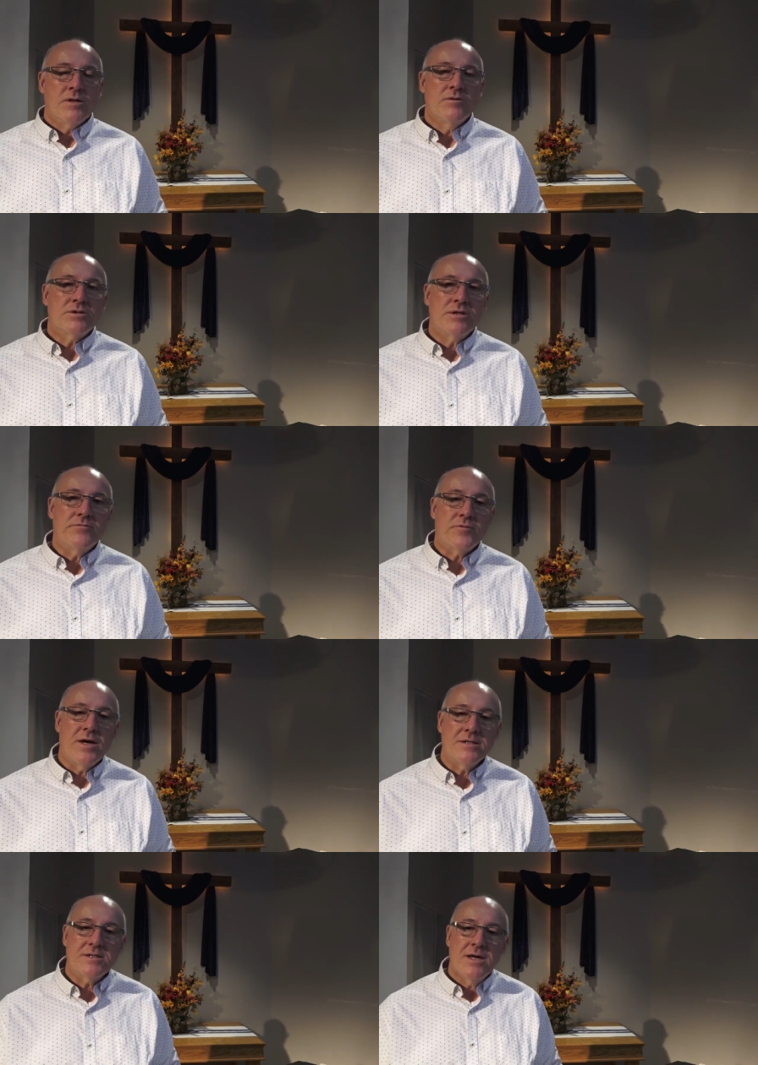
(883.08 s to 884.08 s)
You see,
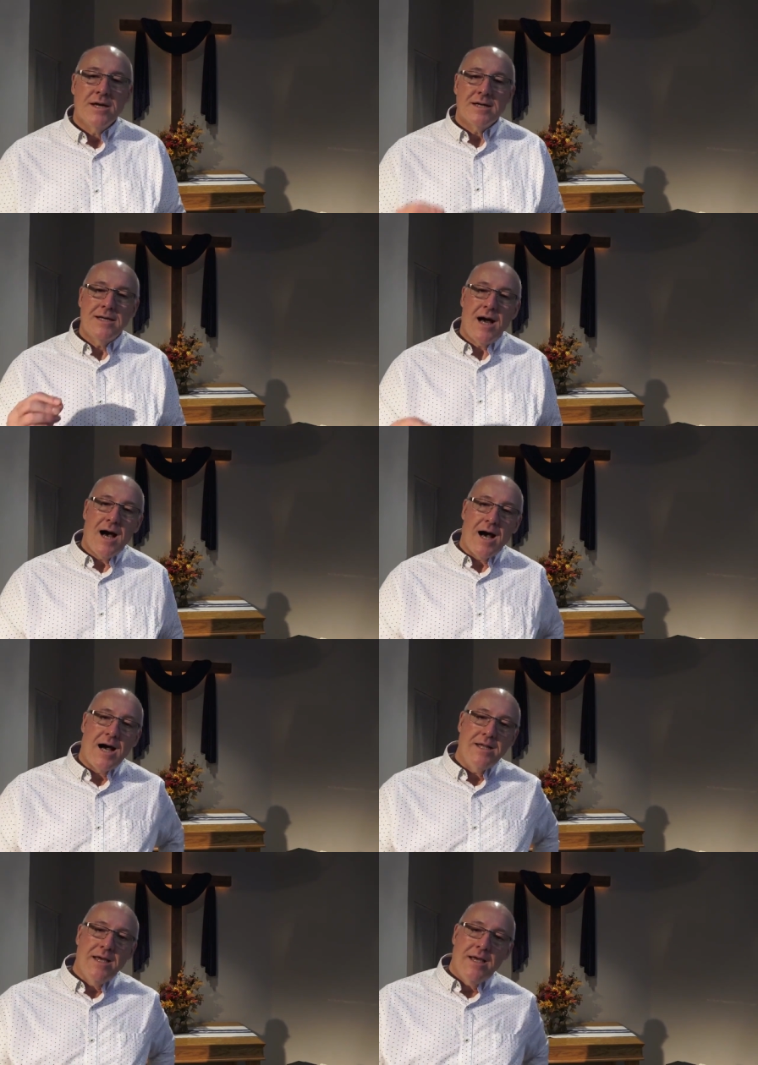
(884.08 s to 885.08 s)
friends,
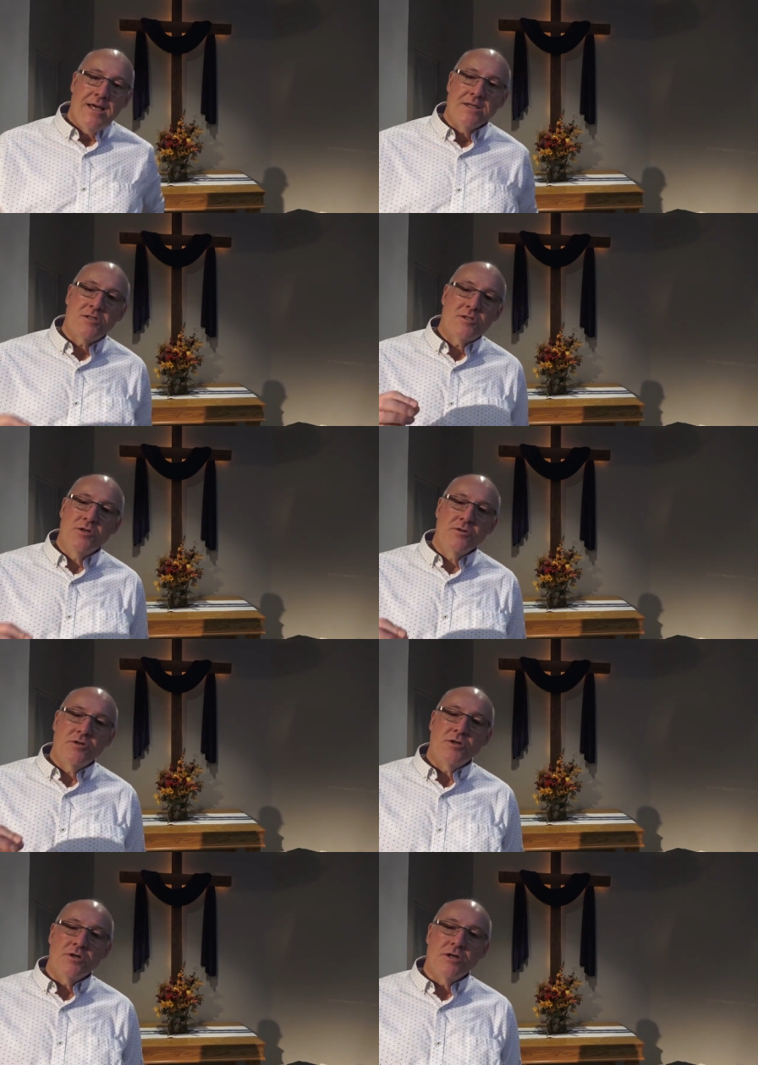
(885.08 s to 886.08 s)
God is
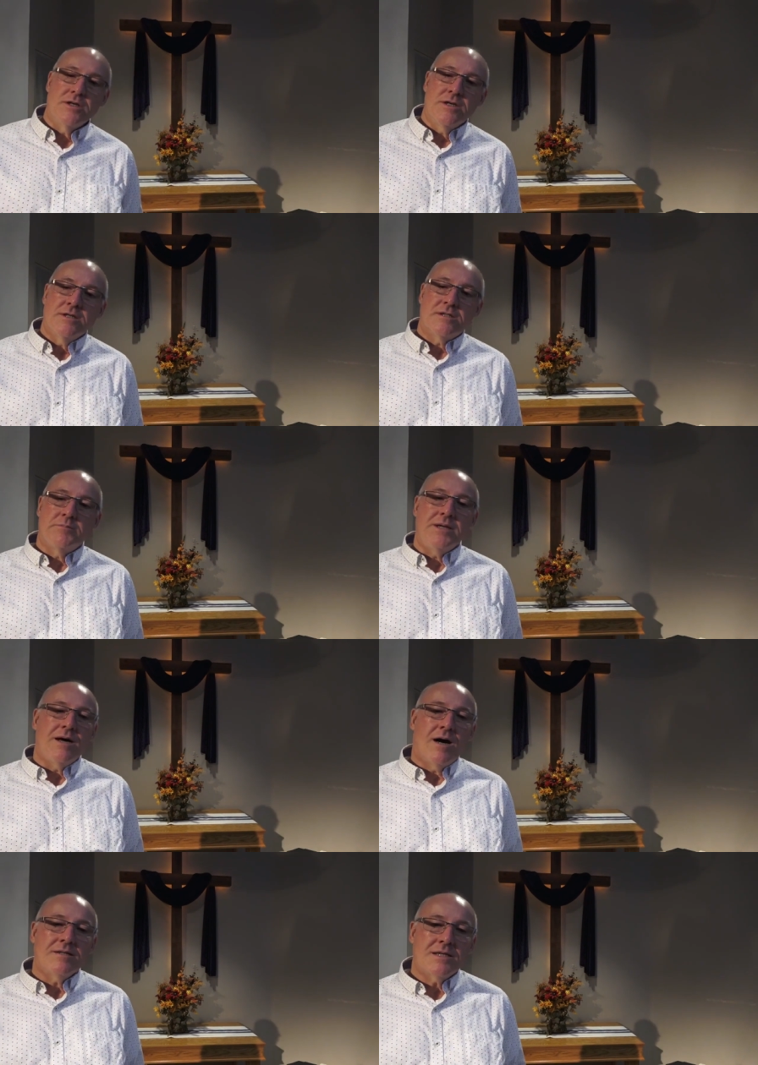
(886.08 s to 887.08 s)
too good to be
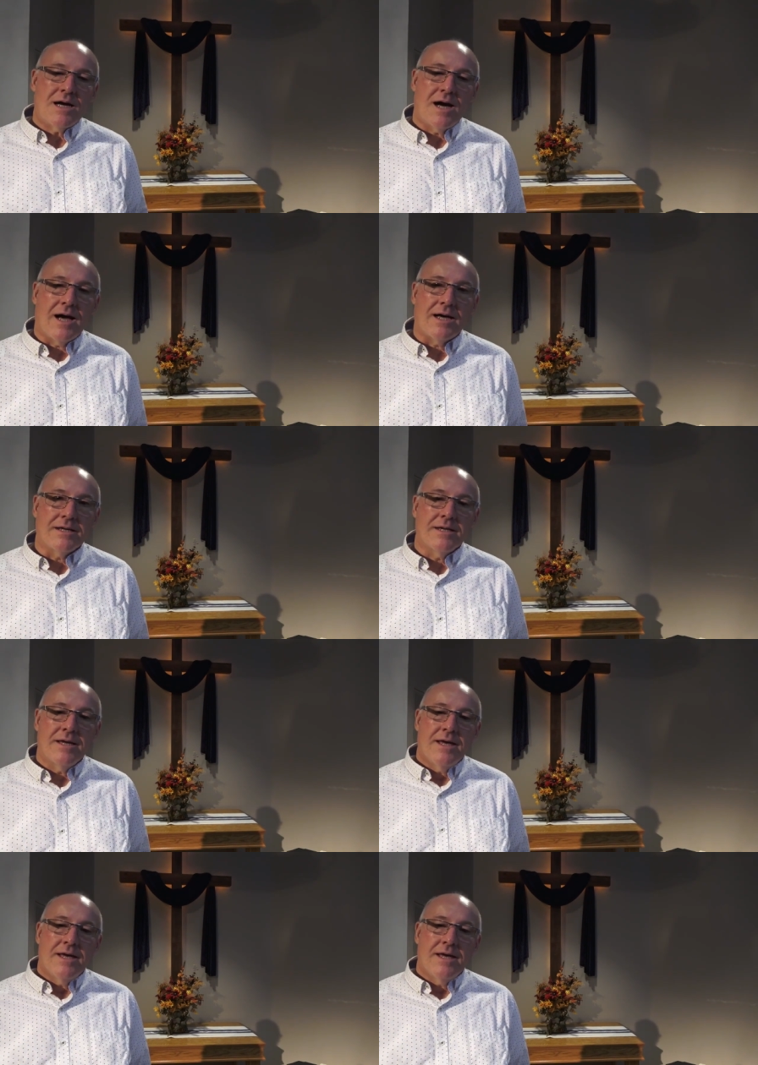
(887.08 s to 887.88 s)
unkind.